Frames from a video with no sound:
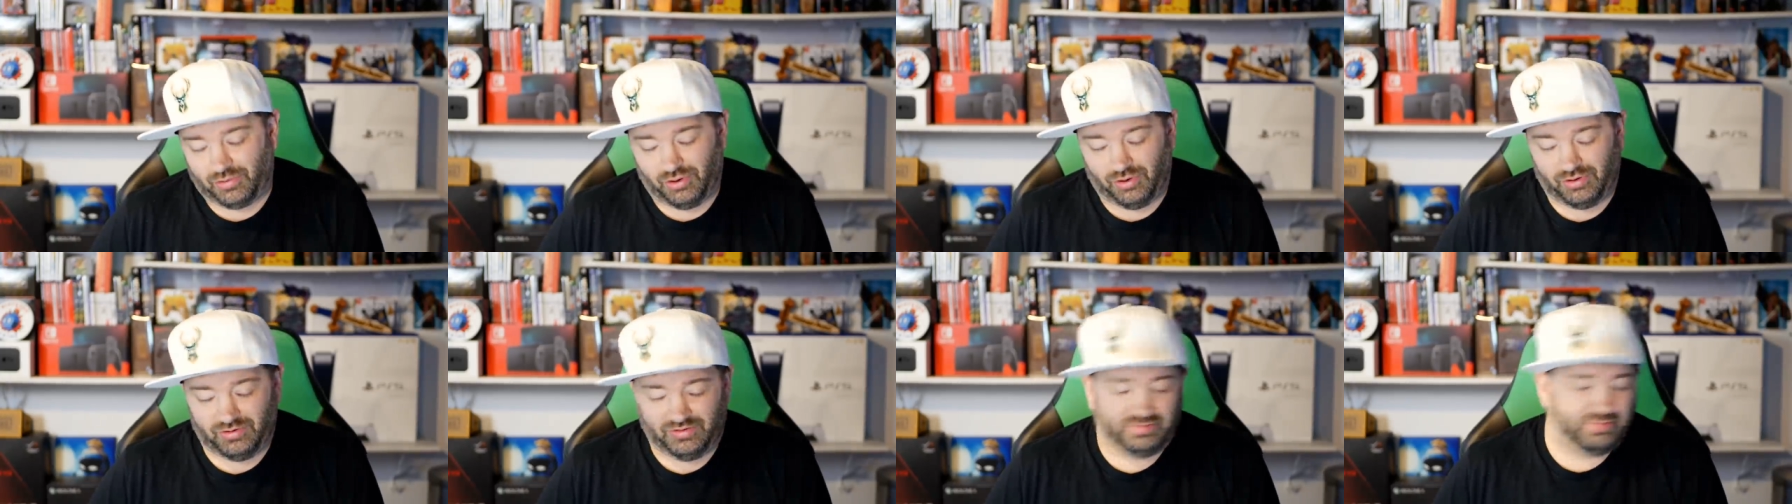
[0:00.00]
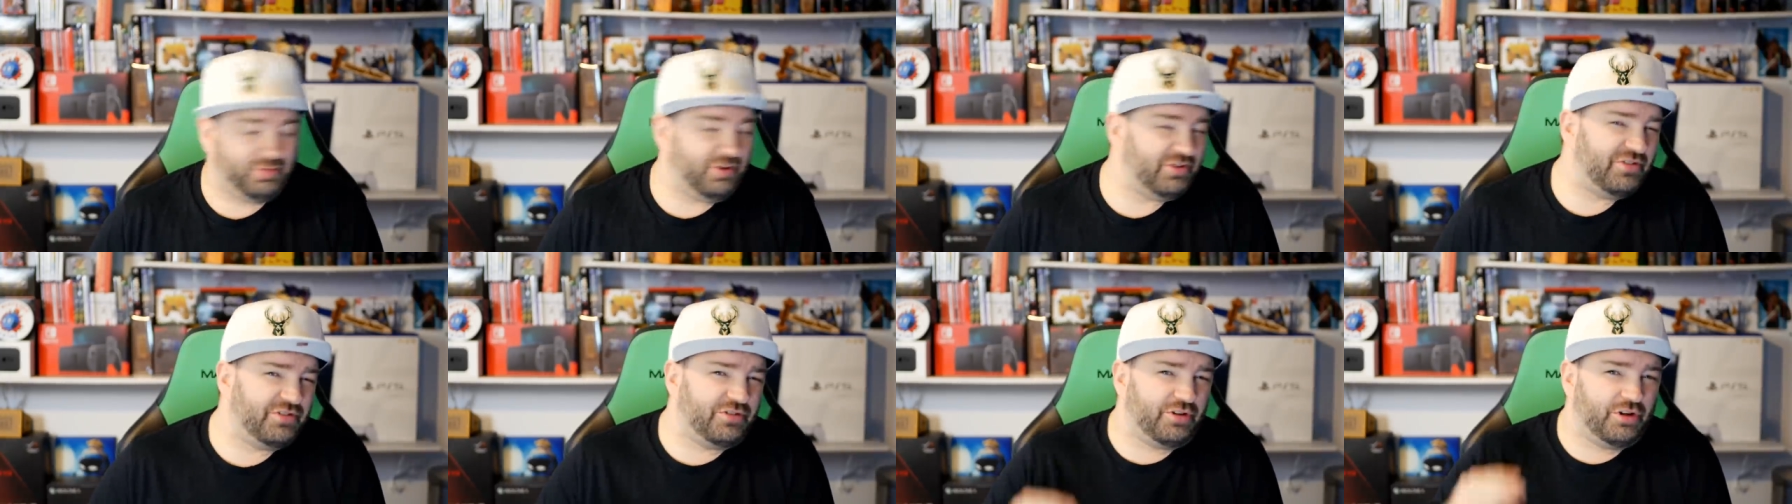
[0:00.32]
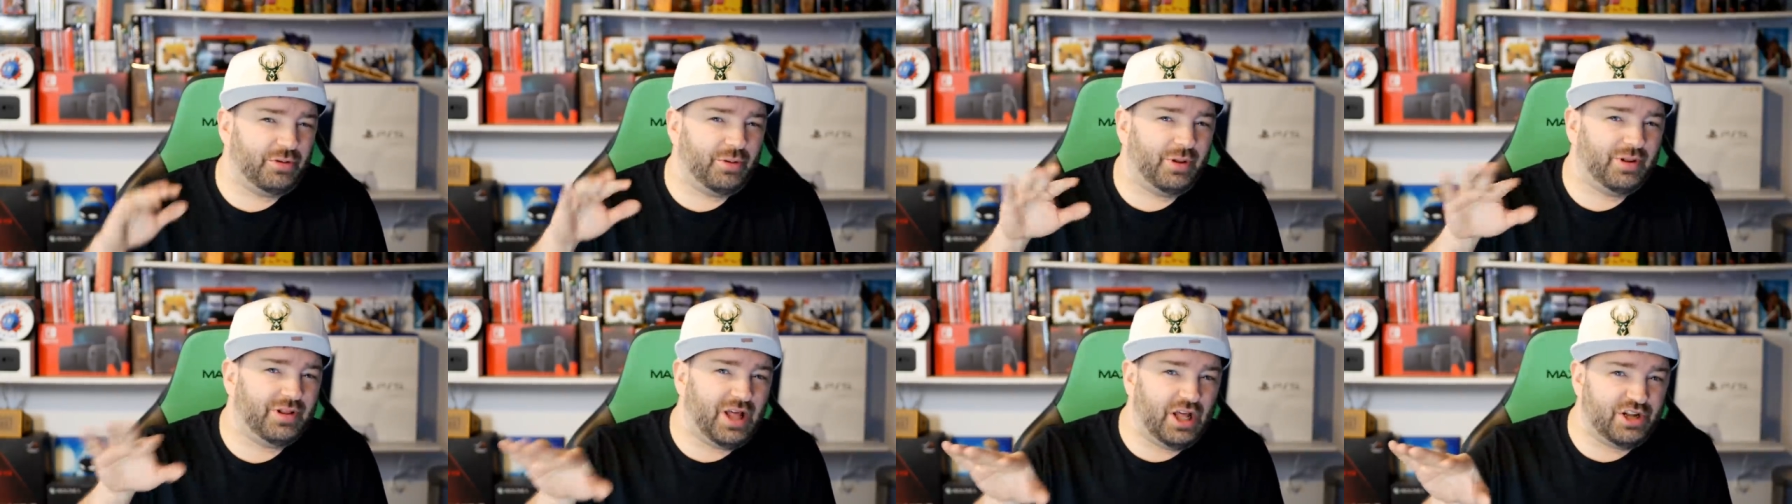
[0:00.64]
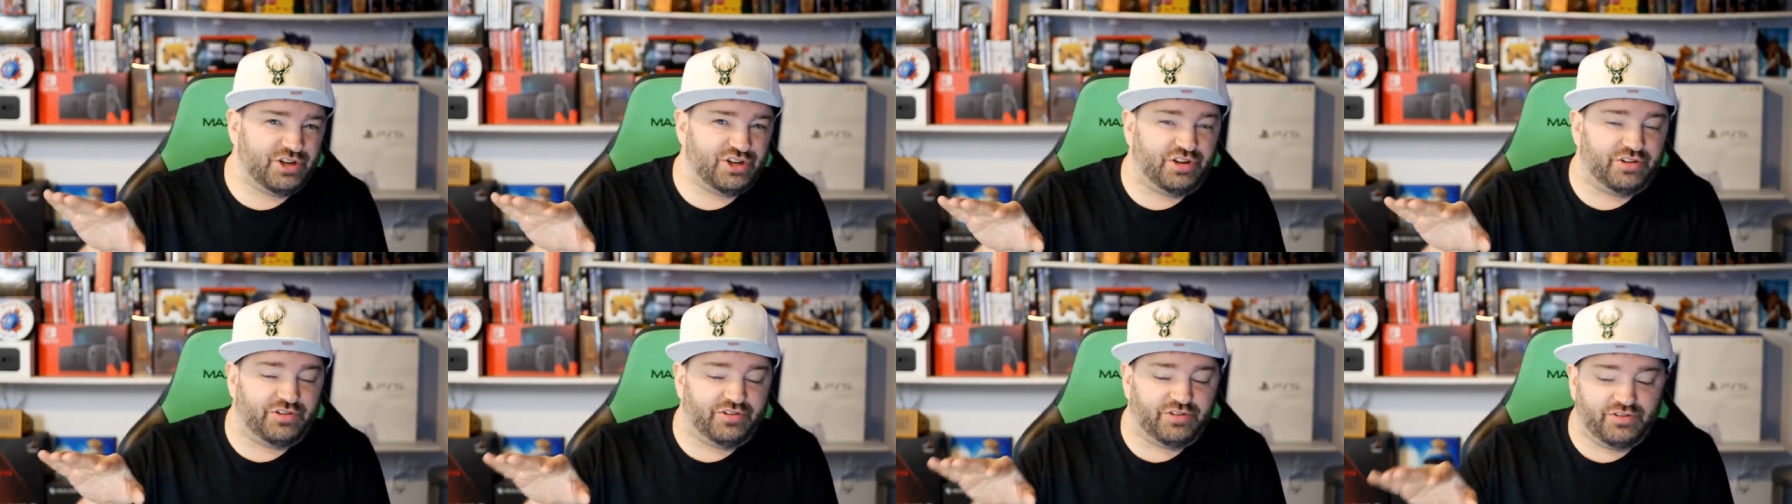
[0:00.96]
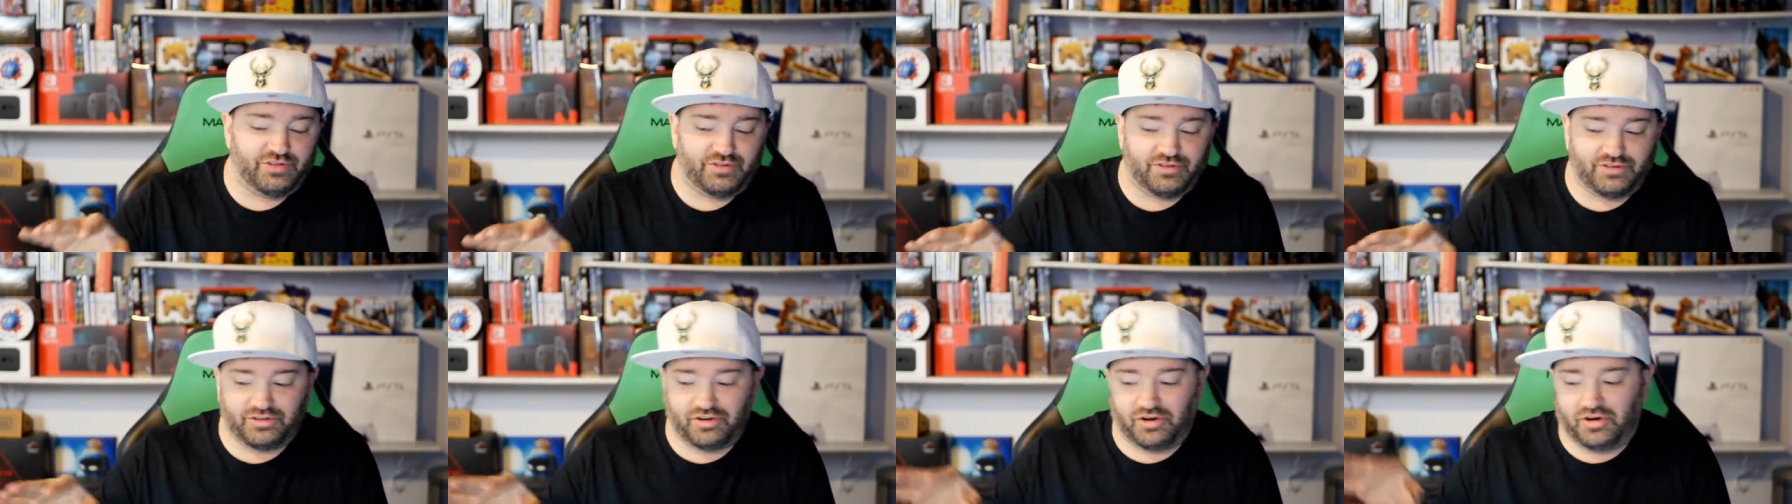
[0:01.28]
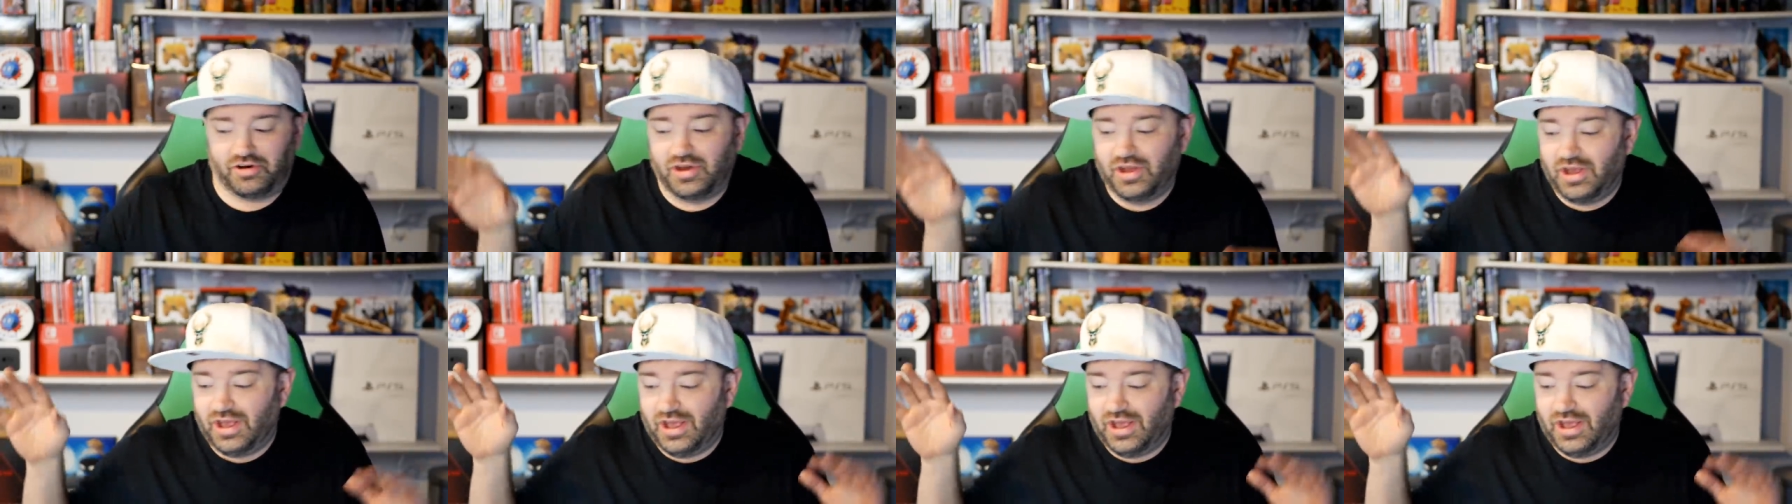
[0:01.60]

It wasn't told about Legends, so